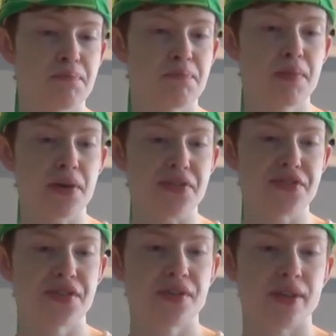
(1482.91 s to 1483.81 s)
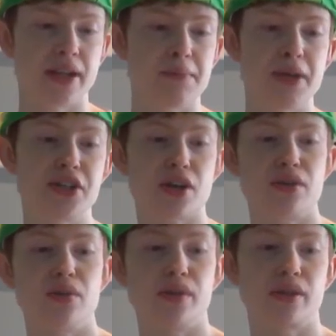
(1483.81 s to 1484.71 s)
But let me show
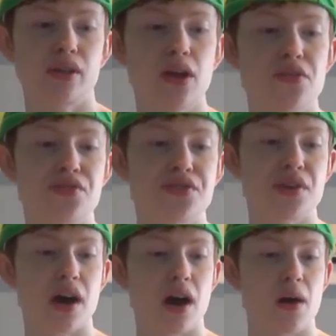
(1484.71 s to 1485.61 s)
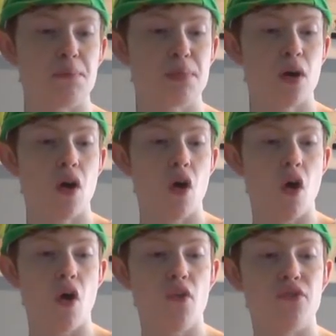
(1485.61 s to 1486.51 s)
you a close up
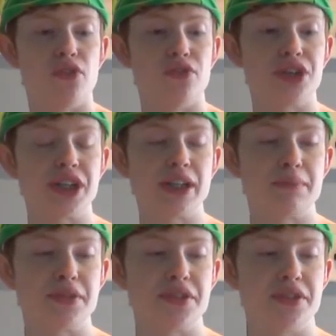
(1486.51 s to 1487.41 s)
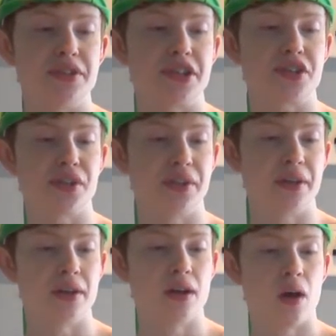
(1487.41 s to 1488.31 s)
of the limited edition
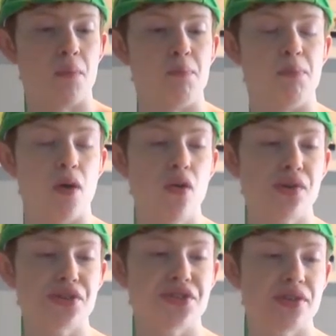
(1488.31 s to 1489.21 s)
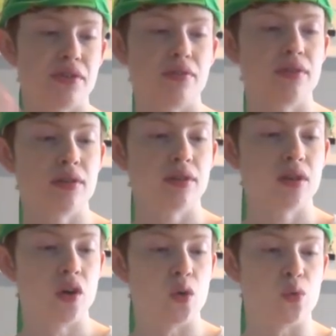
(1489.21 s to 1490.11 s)
box.
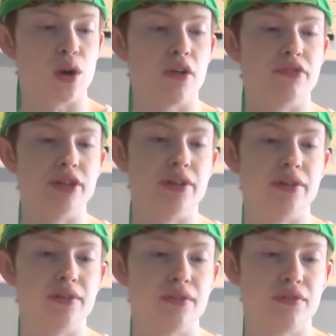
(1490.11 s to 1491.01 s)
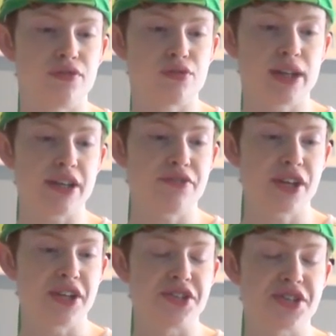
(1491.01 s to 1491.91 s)
Or rather, three
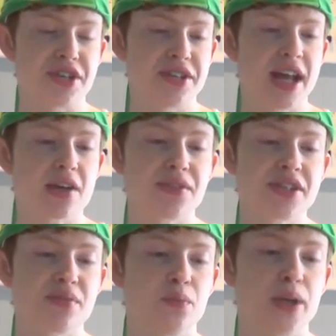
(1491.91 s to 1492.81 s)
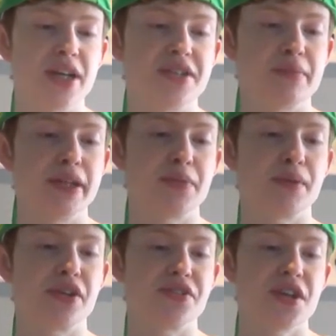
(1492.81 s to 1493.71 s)
things. Now, this is a weird image
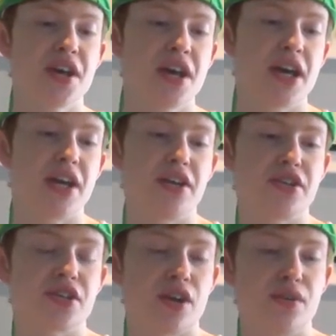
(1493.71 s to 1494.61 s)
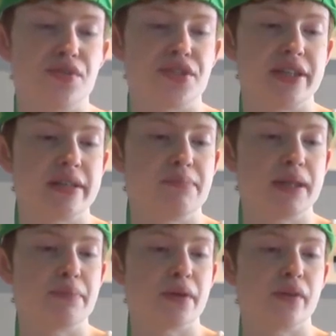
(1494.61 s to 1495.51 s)
because it shows the
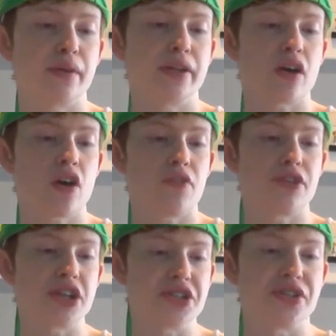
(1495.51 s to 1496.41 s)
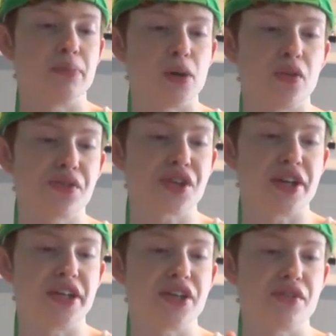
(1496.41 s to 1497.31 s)
amiibo going half into the box
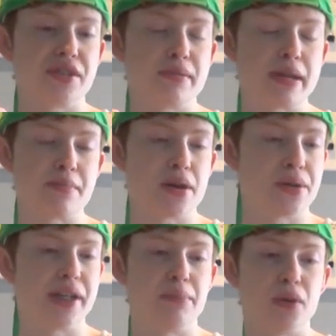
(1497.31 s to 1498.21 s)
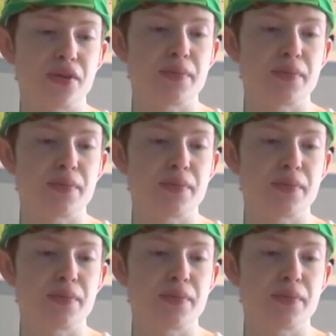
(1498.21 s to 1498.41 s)
and it shows the amiibo in the box.